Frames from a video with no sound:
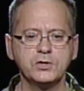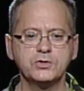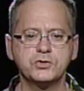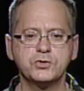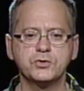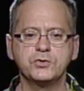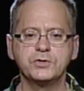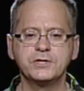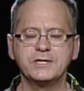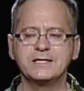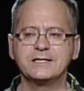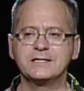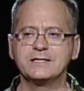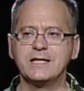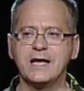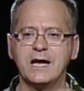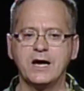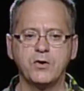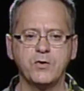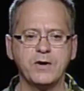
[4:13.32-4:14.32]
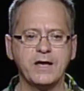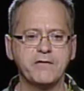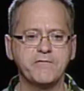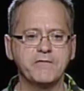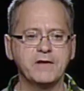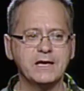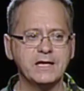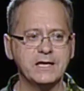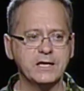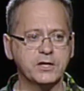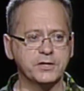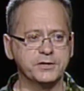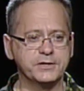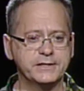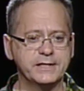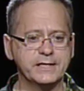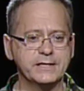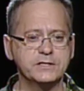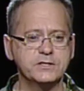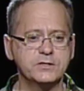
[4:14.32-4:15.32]
Sirte is now heavily
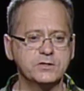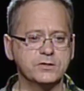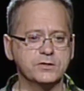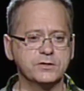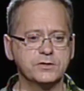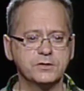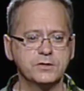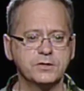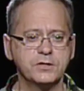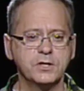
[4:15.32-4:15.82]
contested.